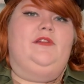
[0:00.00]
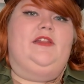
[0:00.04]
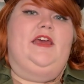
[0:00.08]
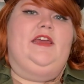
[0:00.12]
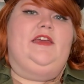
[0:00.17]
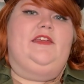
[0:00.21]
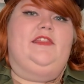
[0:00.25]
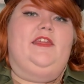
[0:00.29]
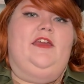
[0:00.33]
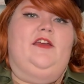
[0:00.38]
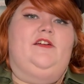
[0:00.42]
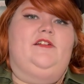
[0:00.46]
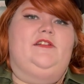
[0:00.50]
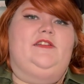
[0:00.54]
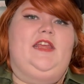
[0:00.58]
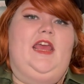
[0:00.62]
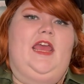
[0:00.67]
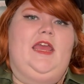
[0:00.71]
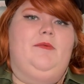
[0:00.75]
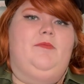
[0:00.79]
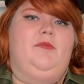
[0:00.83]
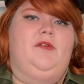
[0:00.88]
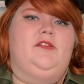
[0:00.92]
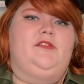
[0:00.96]
Like there are
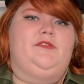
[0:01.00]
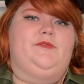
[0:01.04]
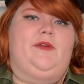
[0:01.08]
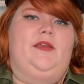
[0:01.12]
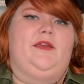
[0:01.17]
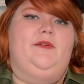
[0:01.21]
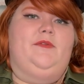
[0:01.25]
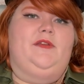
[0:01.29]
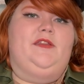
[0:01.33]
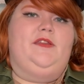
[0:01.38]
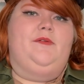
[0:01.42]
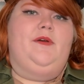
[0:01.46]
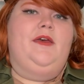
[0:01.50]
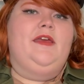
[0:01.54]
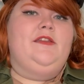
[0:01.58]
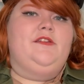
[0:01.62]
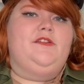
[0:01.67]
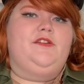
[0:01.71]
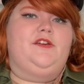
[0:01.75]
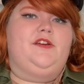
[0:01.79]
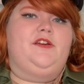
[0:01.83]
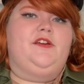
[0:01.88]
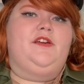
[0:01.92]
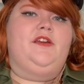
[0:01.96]
tables right when you
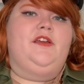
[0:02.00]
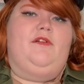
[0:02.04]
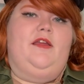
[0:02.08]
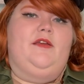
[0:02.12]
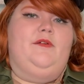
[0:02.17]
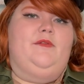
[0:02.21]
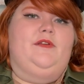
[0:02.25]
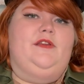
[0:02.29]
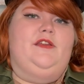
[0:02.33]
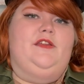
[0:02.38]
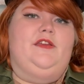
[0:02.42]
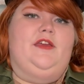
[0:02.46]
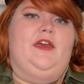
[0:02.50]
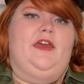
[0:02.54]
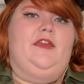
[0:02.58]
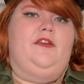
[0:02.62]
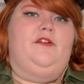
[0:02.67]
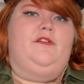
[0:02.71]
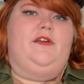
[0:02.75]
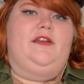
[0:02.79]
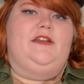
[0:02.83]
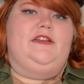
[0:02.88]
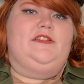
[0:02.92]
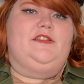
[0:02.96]
enter, right when you get
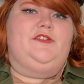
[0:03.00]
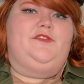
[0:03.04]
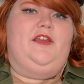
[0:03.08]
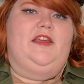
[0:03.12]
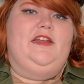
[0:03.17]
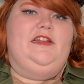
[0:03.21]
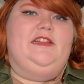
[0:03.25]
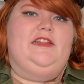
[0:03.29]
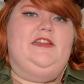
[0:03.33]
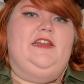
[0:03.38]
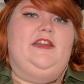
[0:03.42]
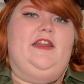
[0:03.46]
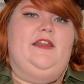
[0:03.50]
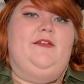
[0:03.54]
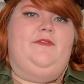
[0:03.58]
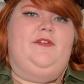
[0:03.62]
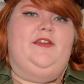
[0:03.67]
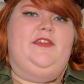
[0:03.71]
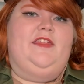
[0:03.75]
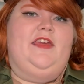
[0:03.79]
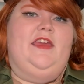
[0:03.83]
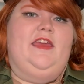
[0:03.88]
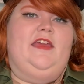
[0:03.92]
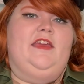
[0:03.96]
your registration and
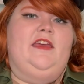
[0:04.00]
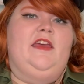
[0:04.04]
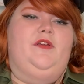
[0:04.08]
everything,